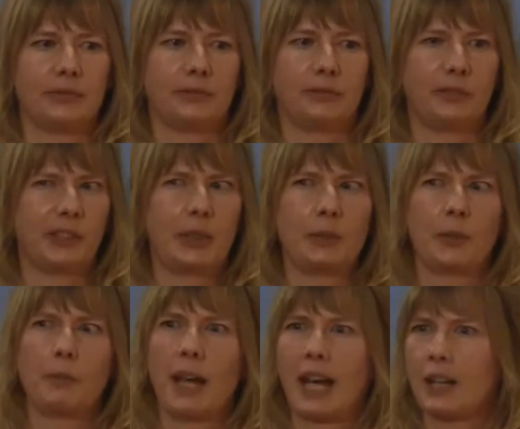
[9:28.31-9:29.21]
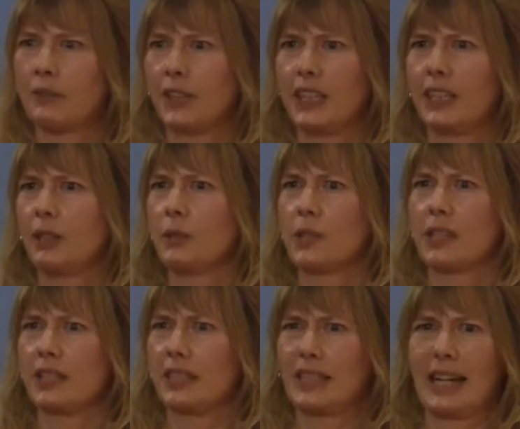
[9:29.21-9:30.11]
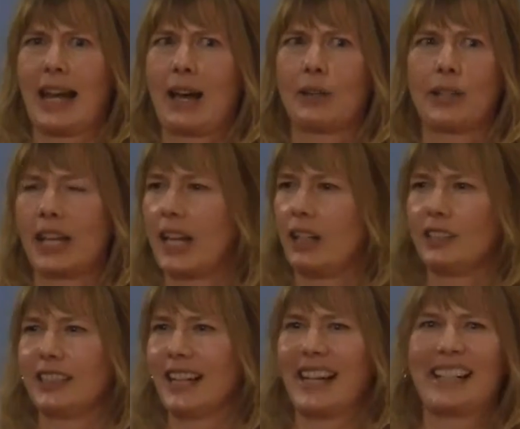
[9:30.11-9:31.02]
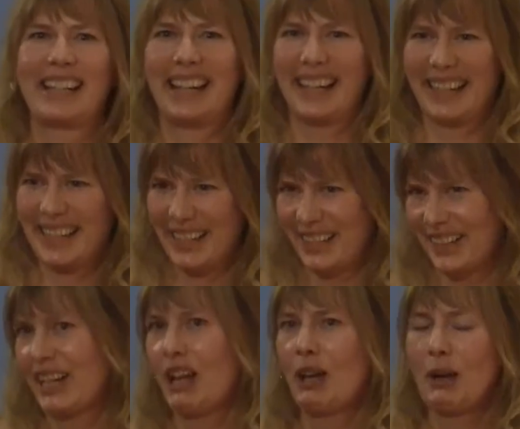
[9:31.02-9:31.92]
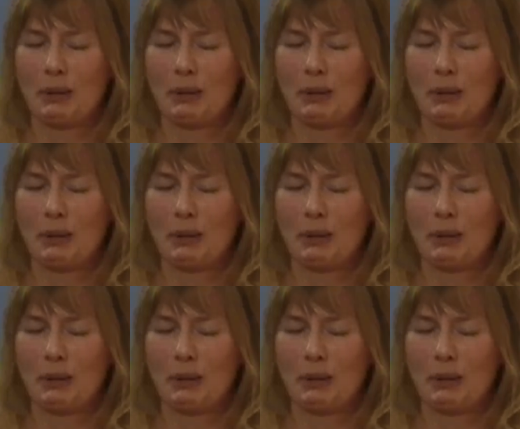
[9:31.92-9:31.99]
Fleetwood Mac videos, and it's like, how the hell did I get here?